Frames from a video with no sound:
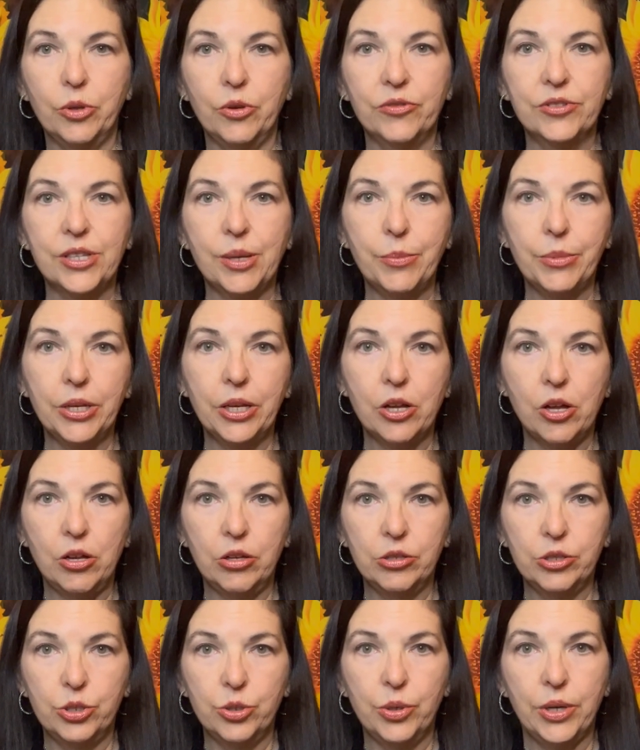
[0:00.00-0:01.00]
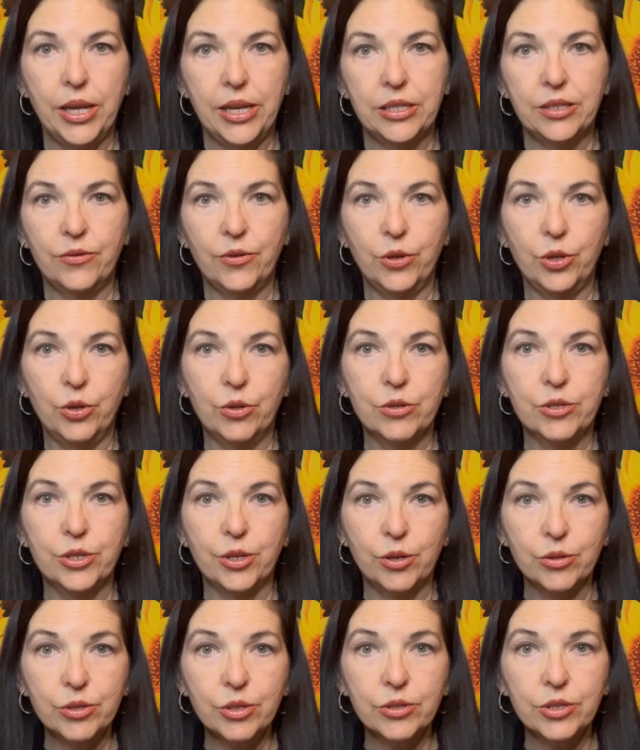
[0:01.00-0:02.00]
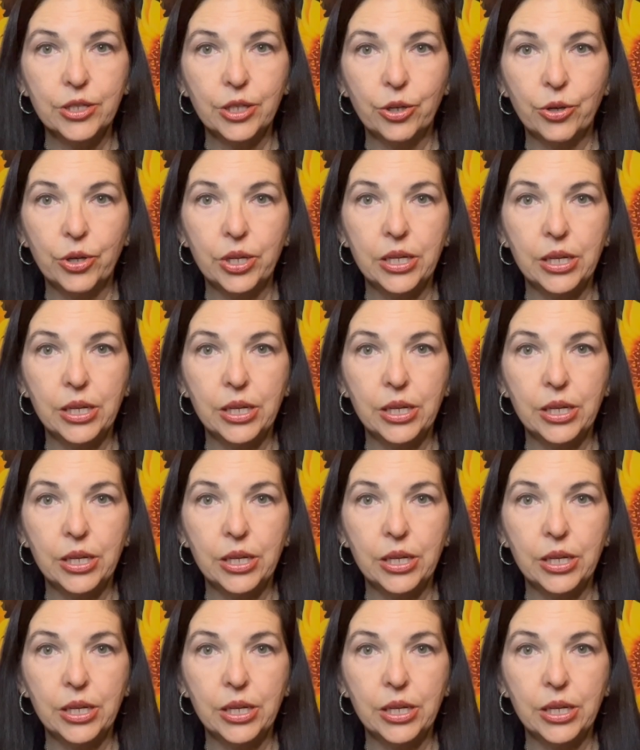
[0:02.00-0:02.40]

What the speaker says: If somebody calls you and asks for your Social Security